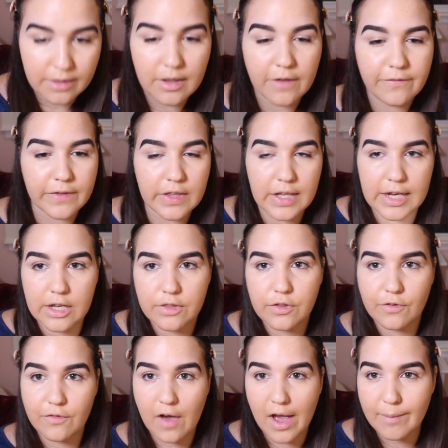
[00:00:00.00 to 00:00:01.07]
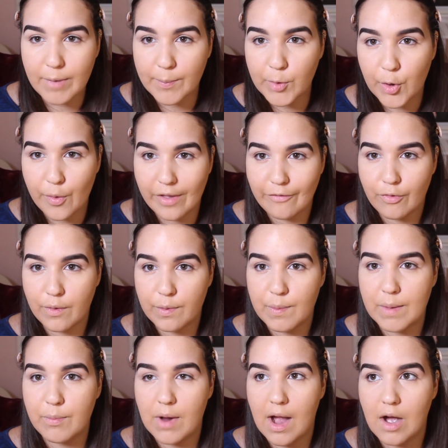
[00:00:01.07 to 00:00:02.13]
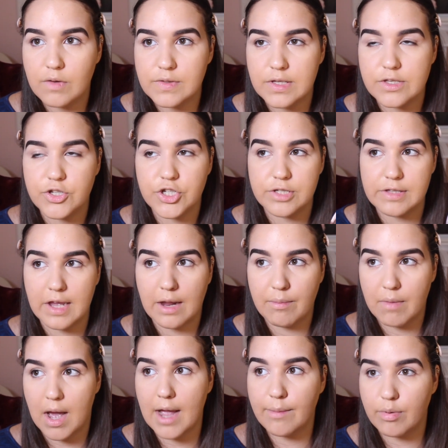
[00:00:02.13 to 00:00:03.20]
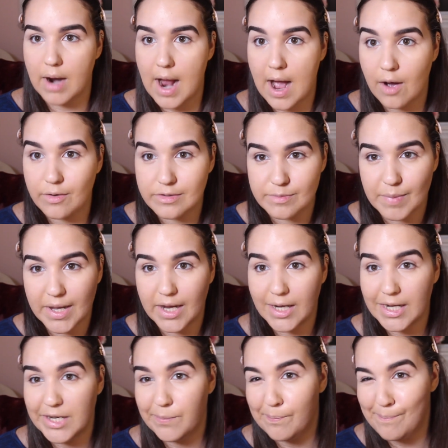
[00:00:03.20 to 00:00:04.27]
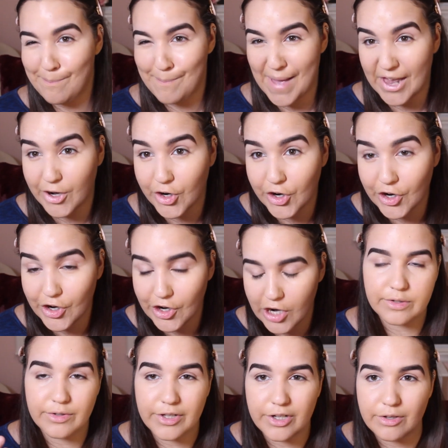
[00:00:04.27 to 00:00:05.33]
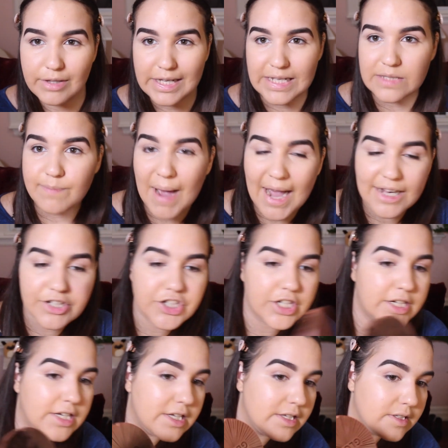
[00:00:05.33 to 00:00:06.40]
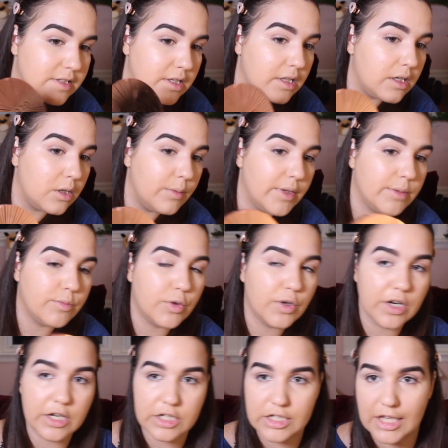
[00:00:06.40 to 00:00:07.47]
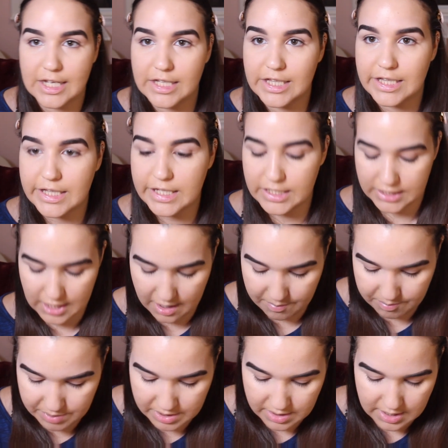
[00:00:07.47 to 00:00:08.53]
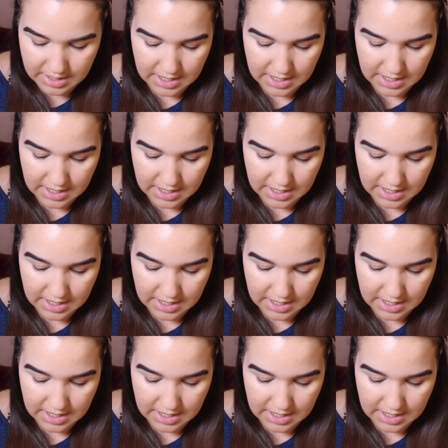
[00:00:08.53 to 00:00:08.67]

I feel like the vibe I'm going for with my brows is just like my brows, but better. So, you know, less patchiness, a little bit more like cleaned up.